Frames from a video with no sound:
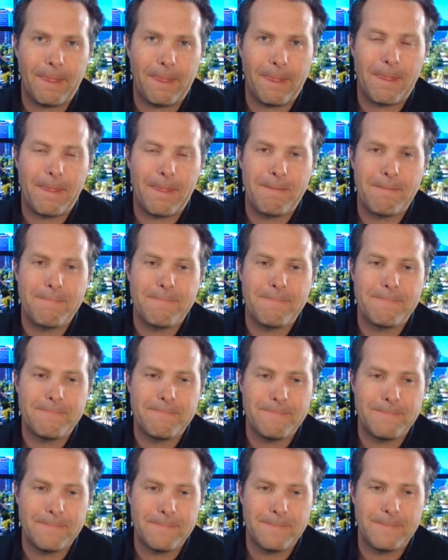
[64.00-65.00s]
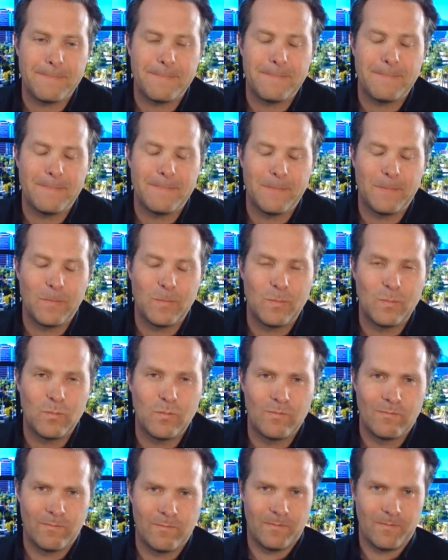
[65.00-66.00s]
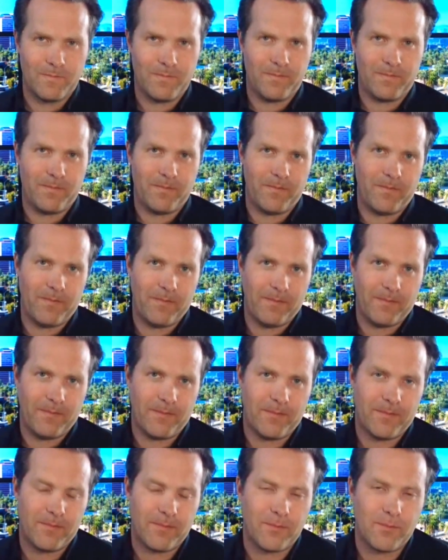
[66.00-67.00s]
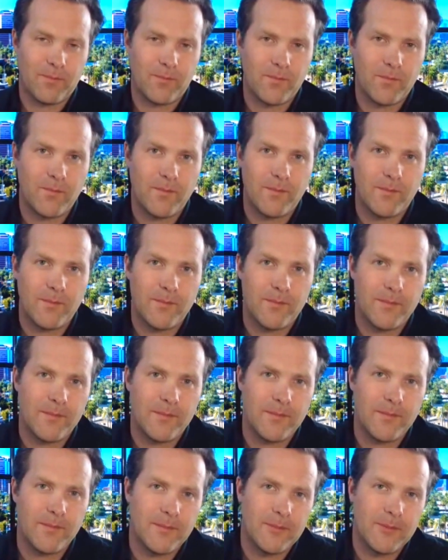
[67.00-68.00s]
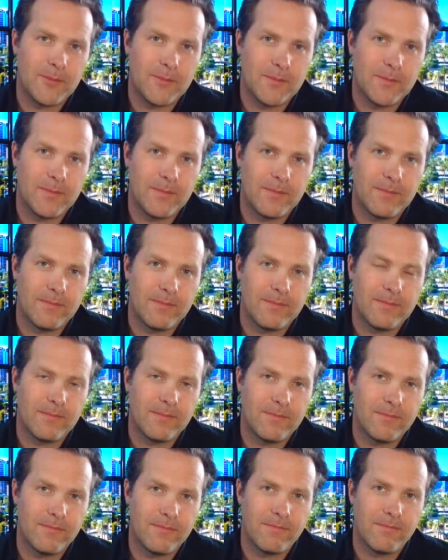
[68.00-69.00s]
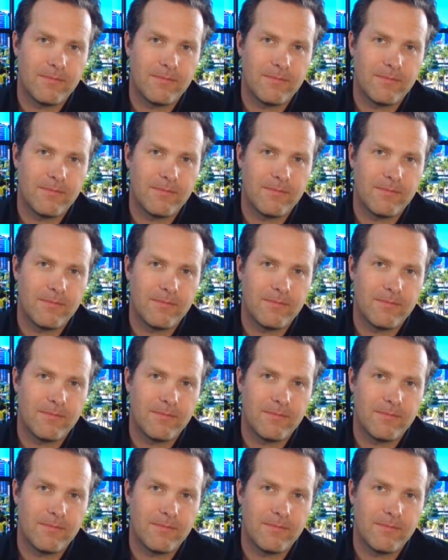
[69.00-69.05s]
This person isn't speaking.